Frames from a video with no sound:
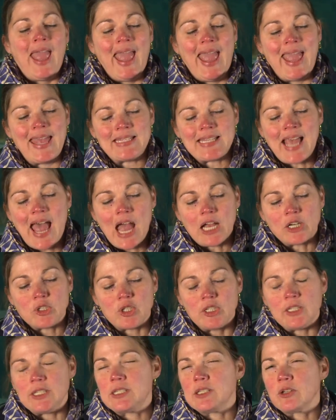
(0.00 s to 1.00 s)
it
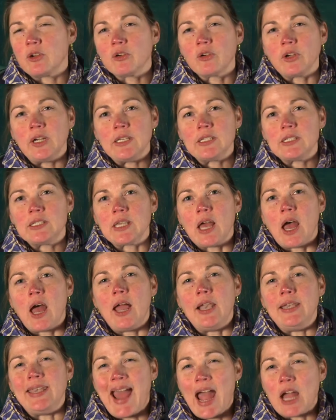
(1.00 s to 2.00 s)
actually secretes
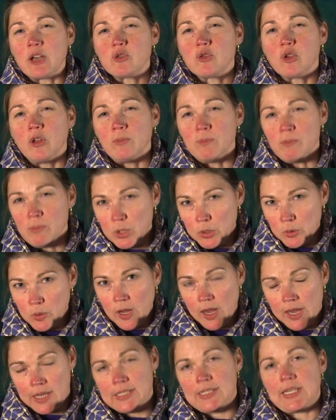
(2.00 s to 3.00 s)
a natural
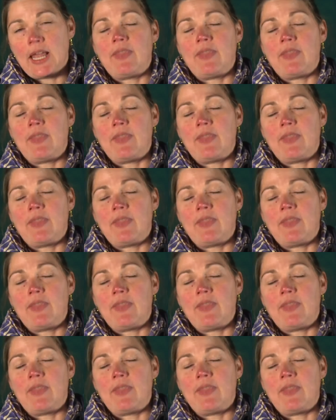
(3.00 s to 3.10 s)
mucus,